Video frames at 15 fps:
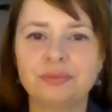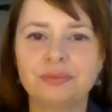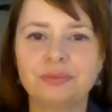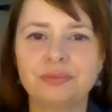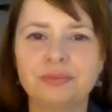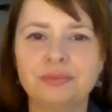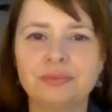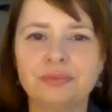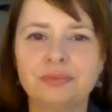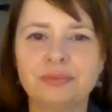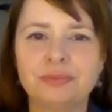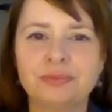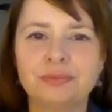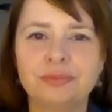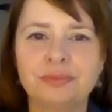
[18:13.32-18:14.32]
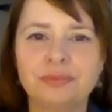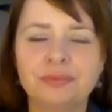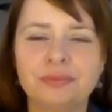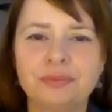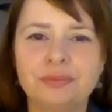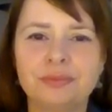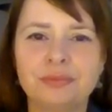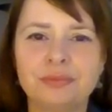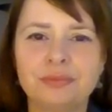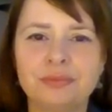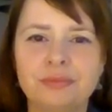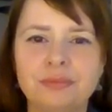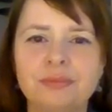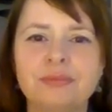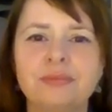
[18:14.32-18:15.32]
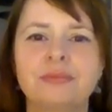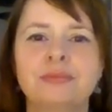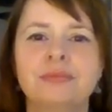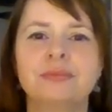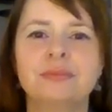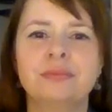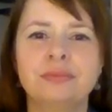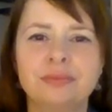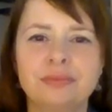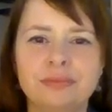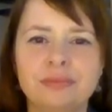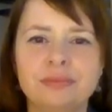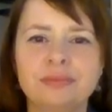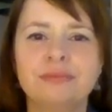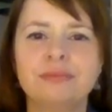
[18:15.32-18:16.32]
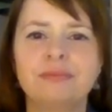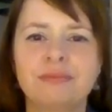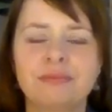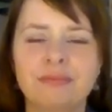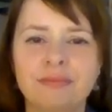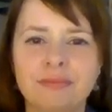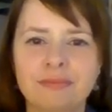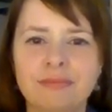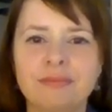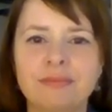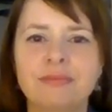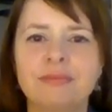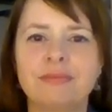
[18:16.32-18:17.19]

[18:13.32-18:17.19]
The person shown says nothing.